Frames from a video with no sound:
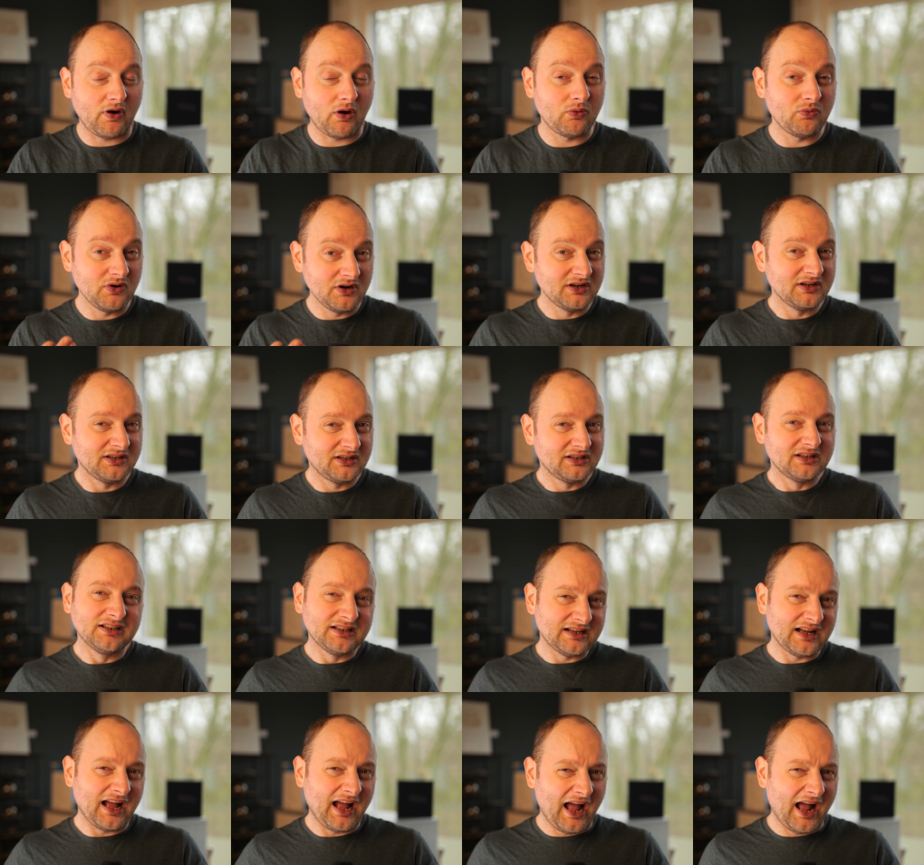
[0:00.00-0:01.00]
Pro,
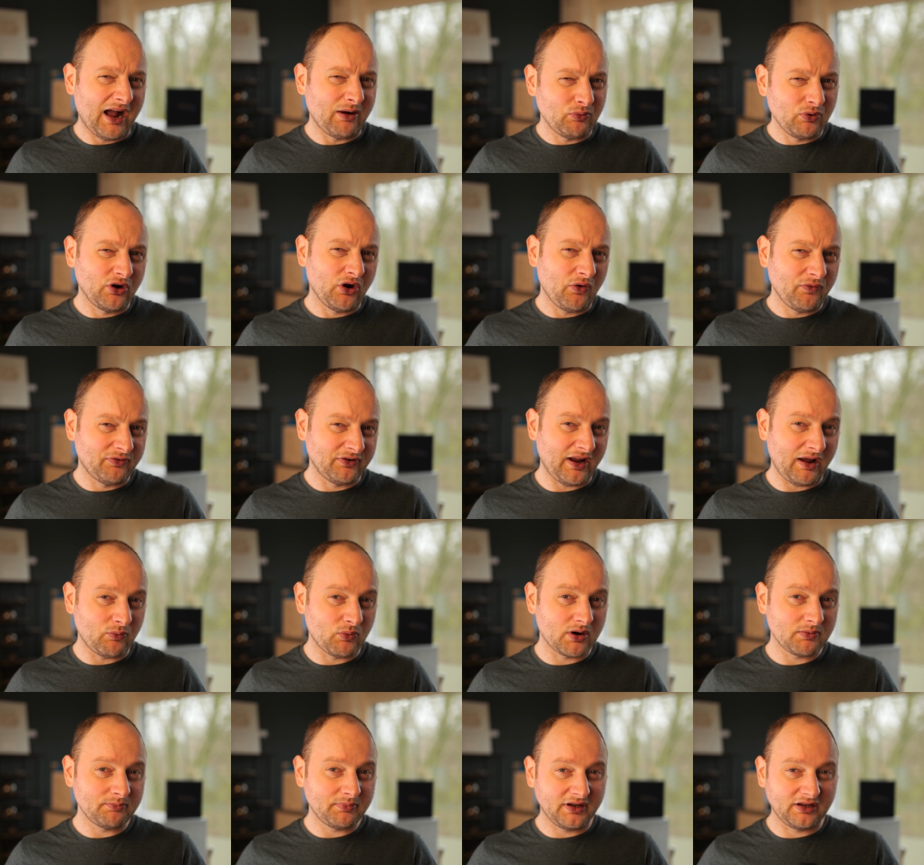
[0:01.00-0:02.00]
I would go for that
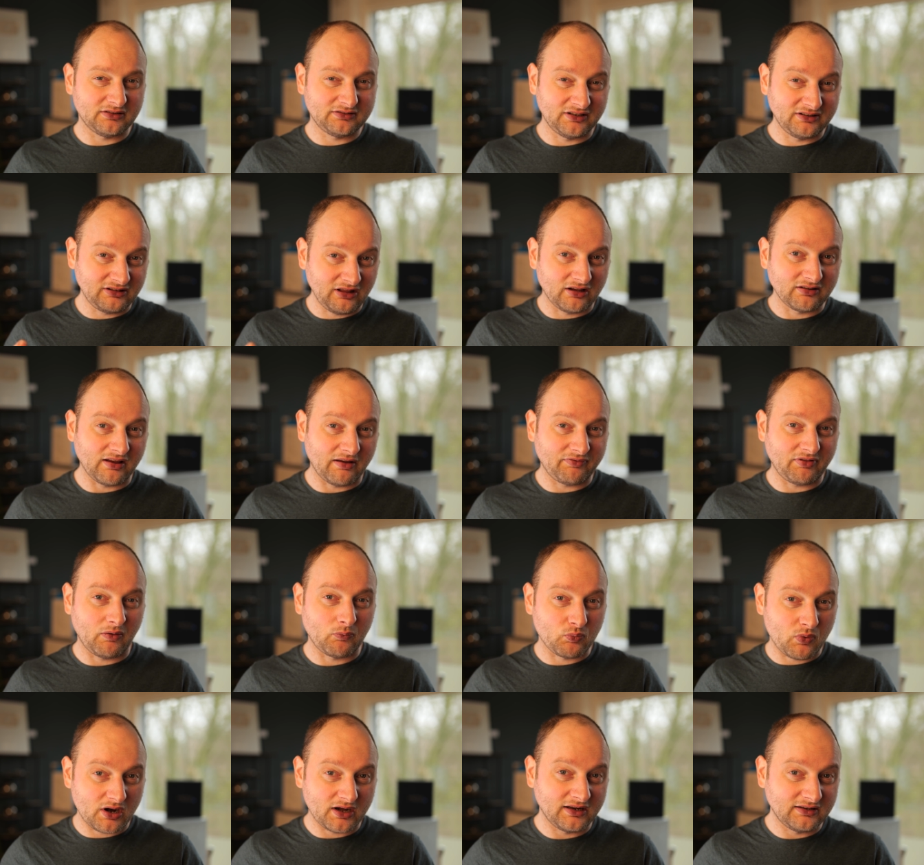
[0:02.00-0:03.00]
one because it does have
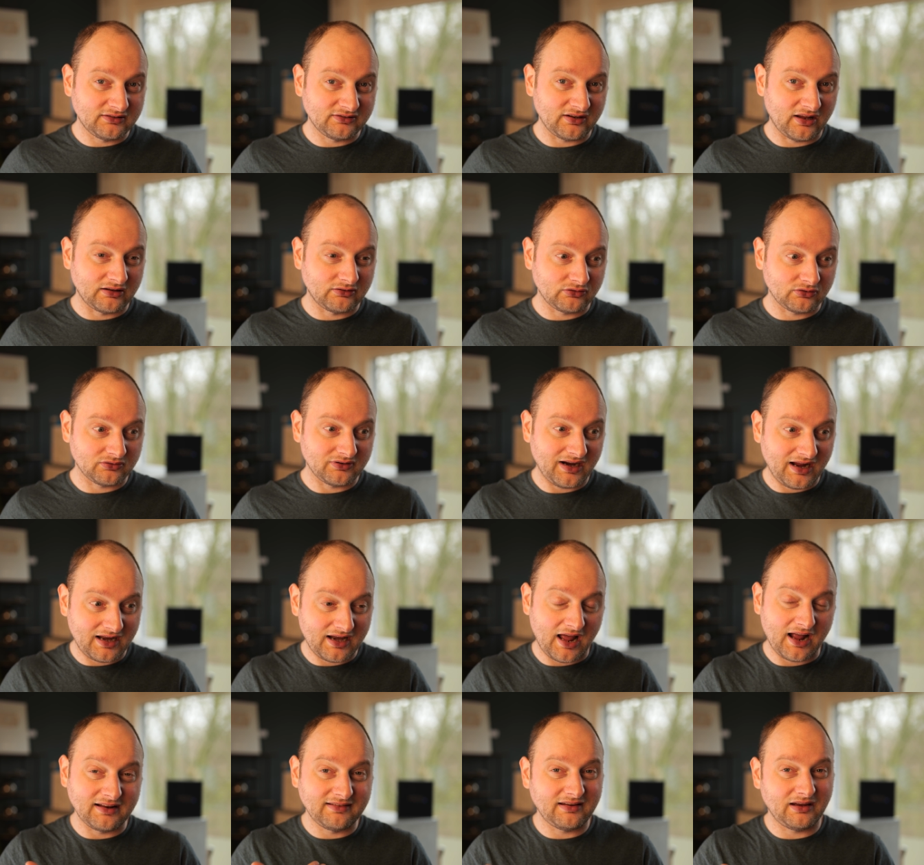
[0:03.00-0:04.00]
that one inch sensor
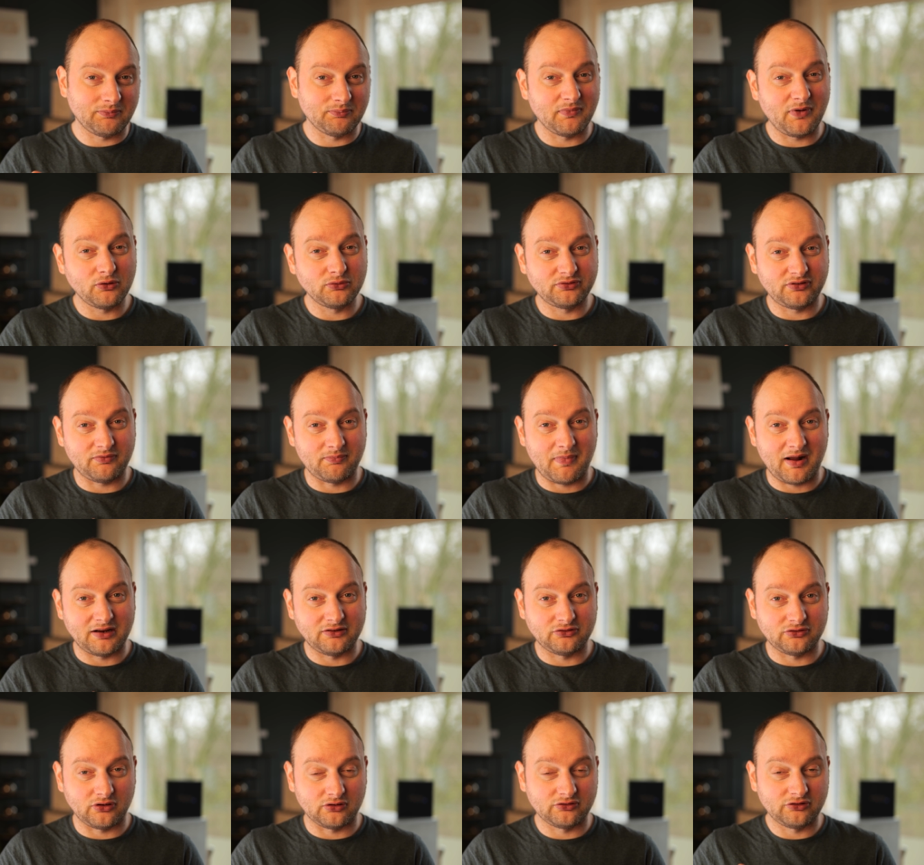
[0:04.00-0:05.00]
and I take most of my
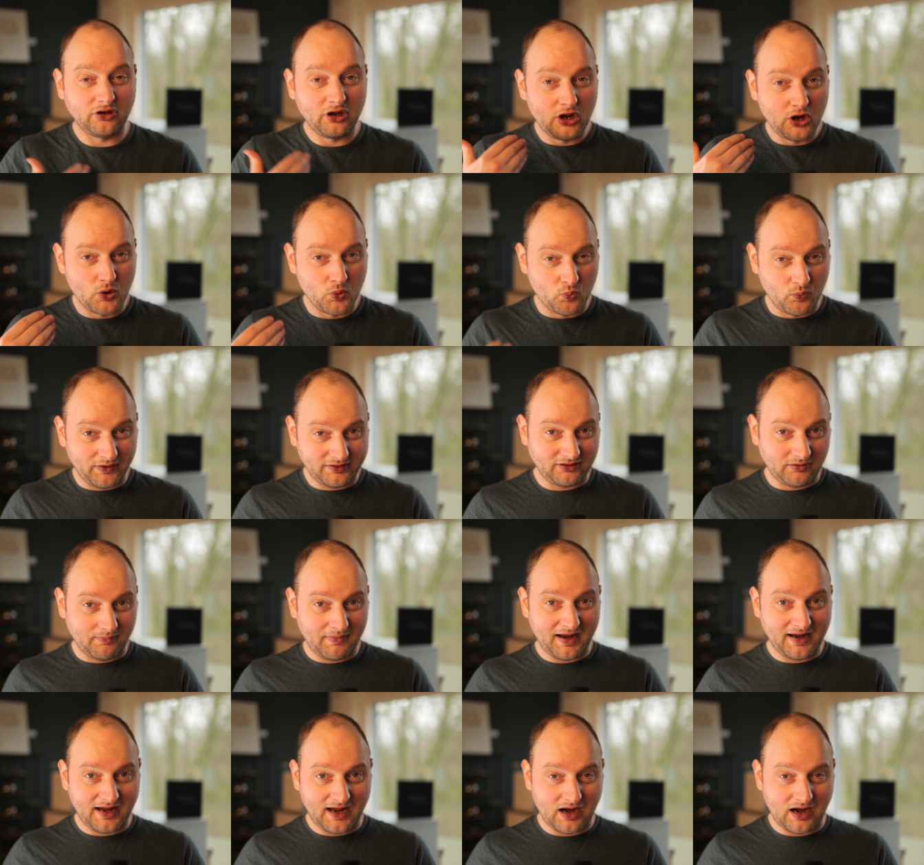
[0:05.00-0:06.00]
shots with the main